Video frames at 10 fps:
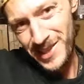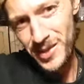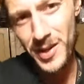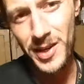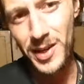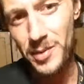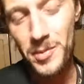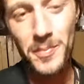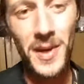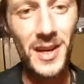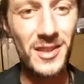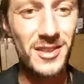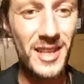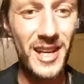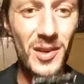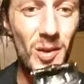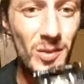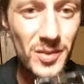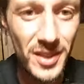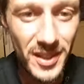you ain't gonna be bending
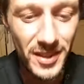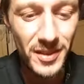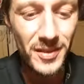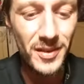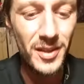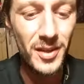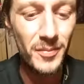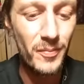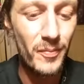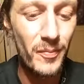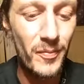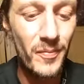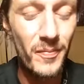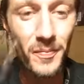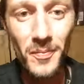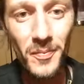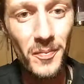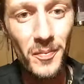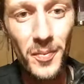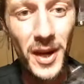standoffs and, you know,
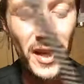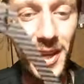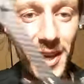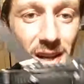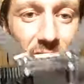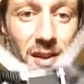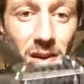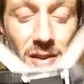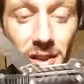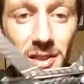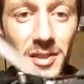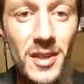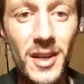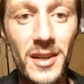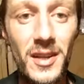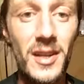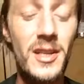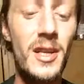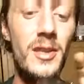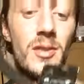breaking anything on the inside.
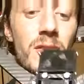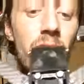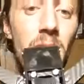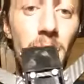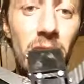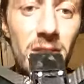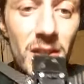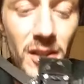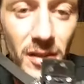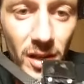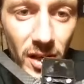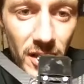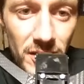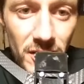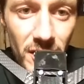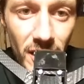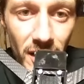And yeah, dudes, there, basically got it.